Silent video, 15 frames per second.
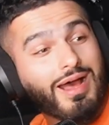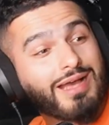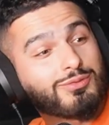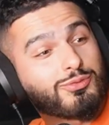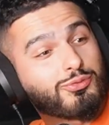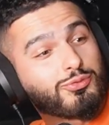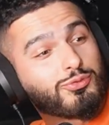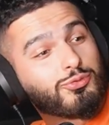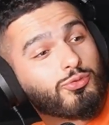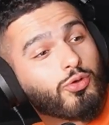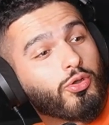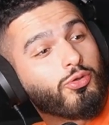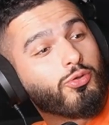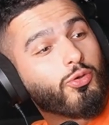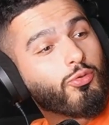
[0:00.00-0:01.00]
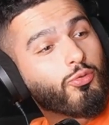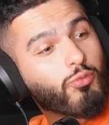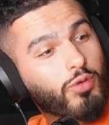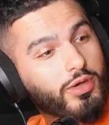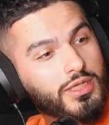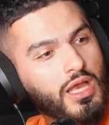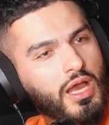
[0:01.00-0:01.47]
I do not know
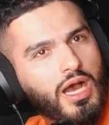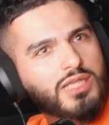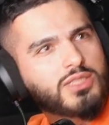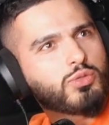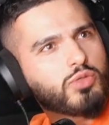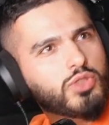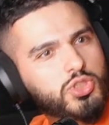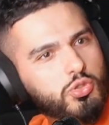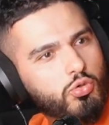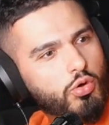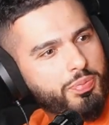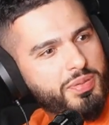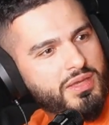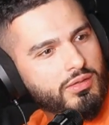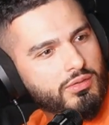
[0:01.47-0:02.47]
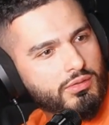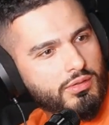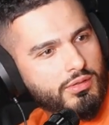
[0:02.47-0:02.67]
what. I saw the Scorpion.